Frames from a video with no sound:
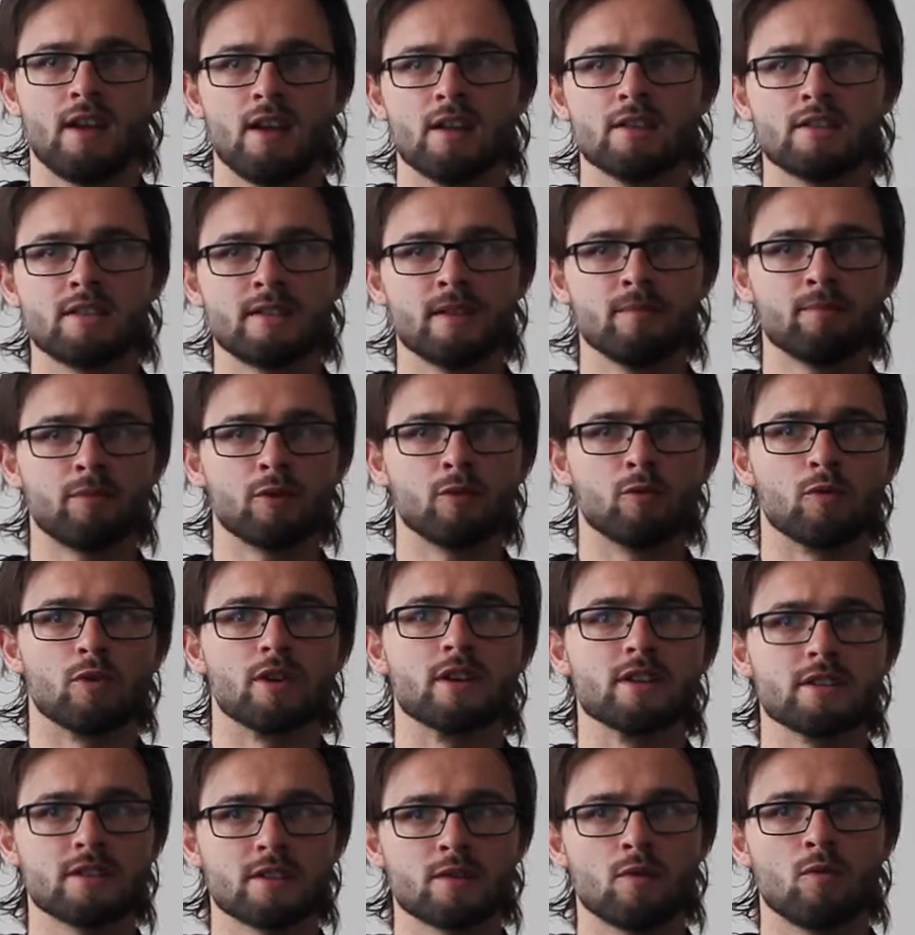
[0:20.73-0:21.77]
In simple
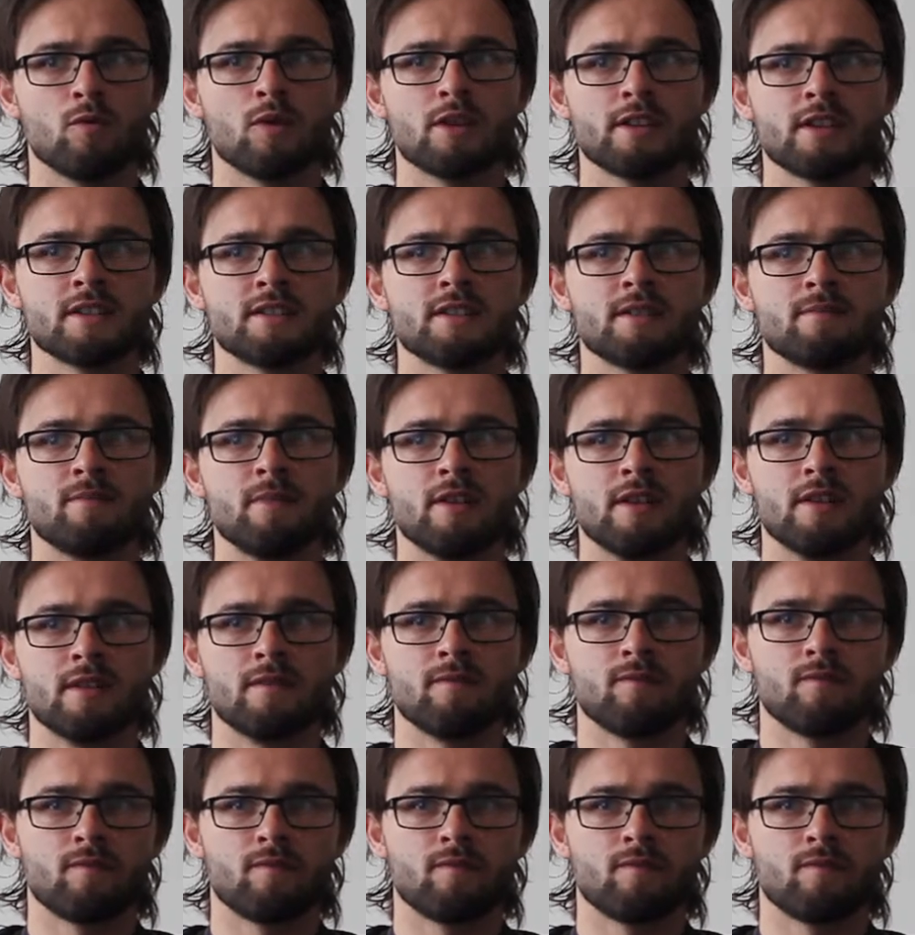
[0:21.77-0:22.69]
words, what does it mean?